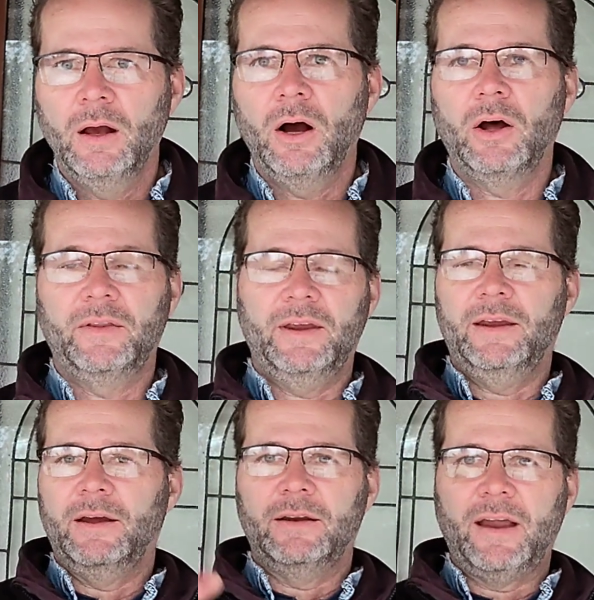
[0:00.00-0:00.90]
on
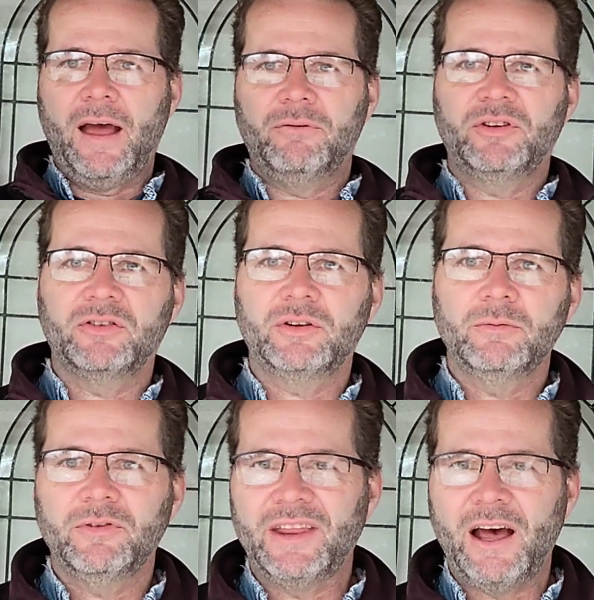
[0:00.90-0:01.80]
the nav
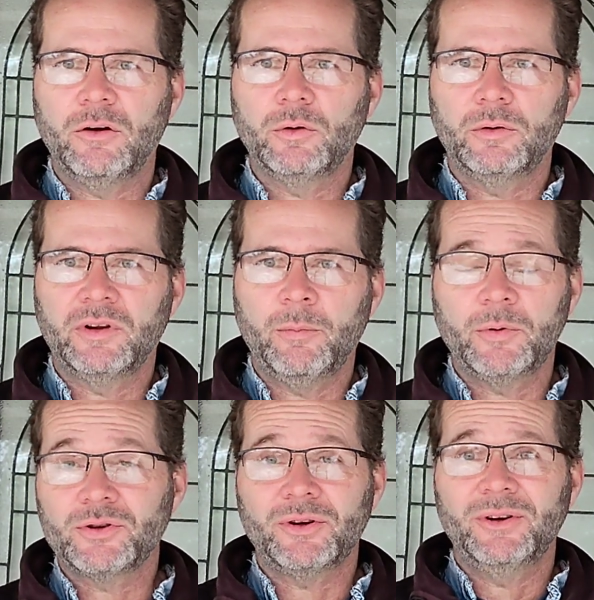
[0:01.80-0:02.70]
system for the outdoor
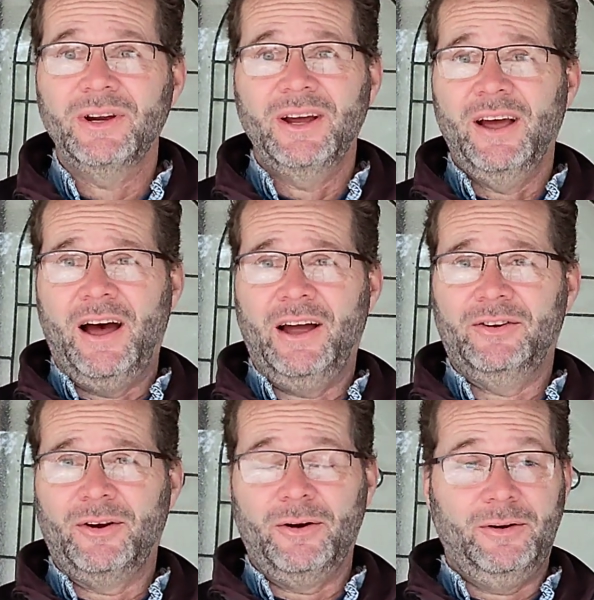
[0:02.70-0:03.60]
temperature. I
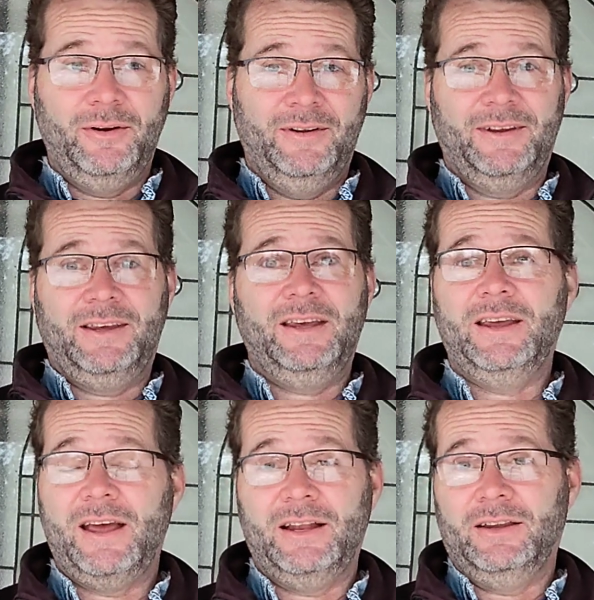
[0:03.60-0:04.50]
turned the
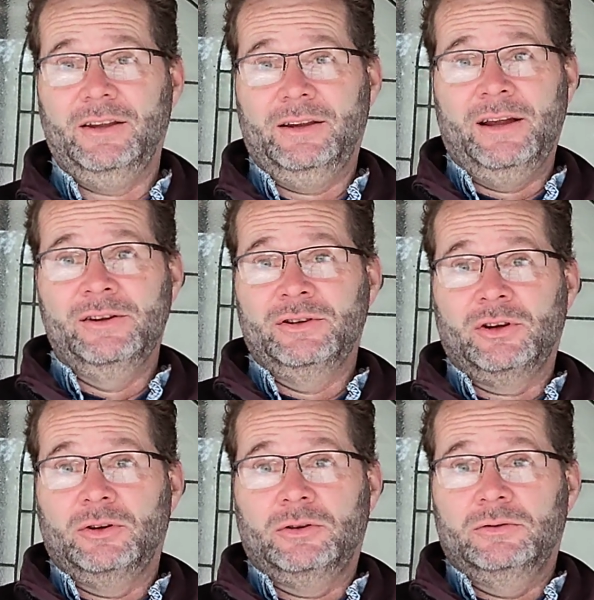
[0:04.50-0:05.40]
key and the
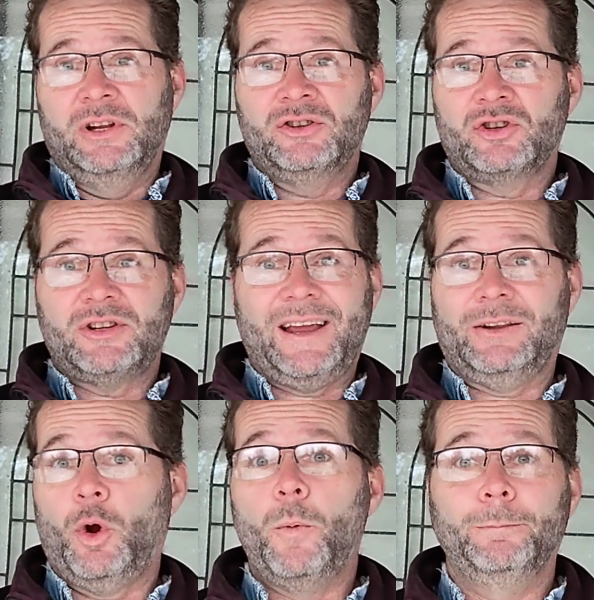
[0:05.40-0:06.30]
engine's like,
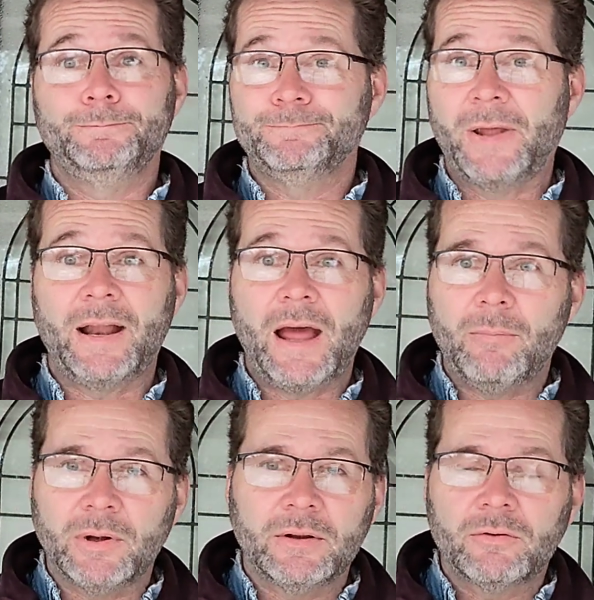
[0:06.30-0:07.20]
nope, not
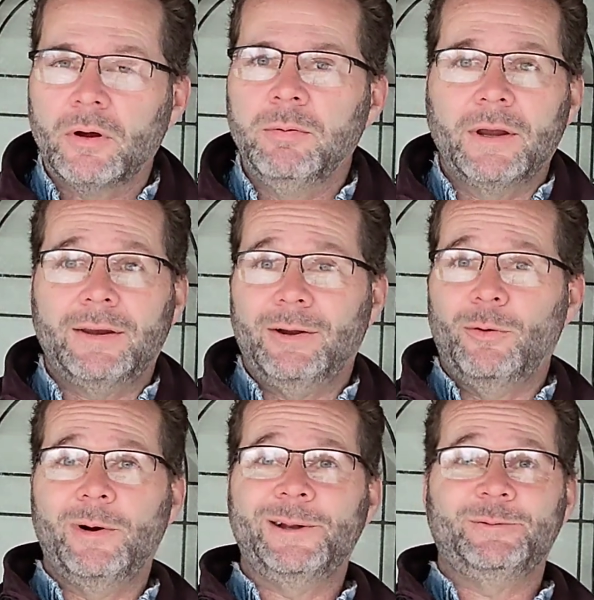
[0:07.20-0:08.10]
happening. So I'm like, you know
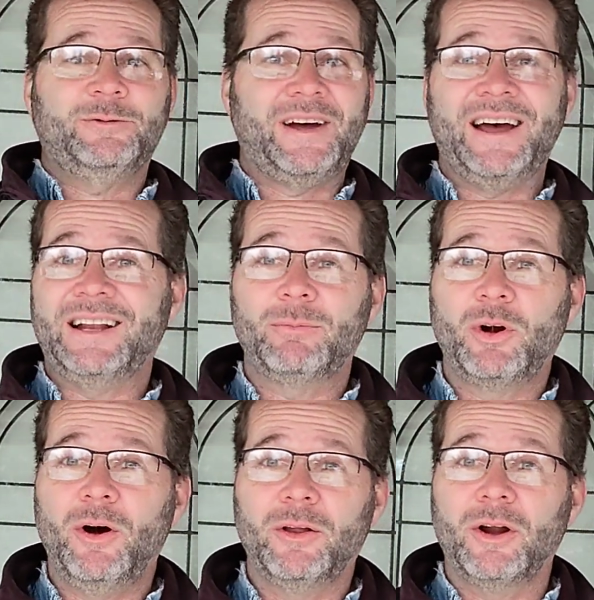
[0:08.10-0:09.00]
what? Fine, I'm
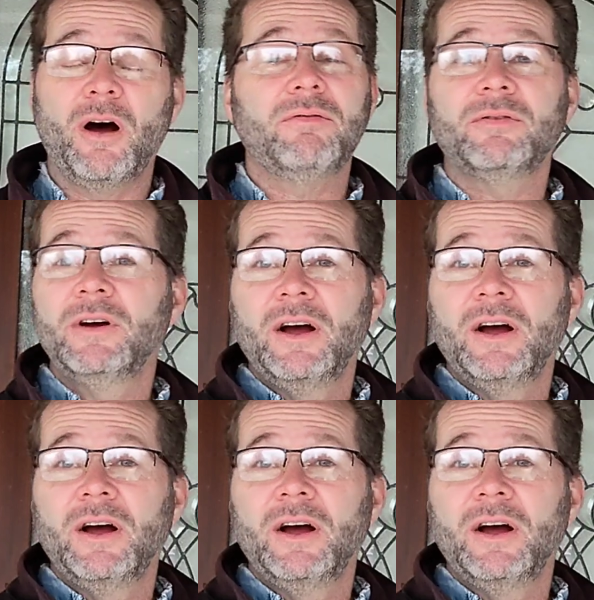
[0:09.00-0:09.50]
calling off.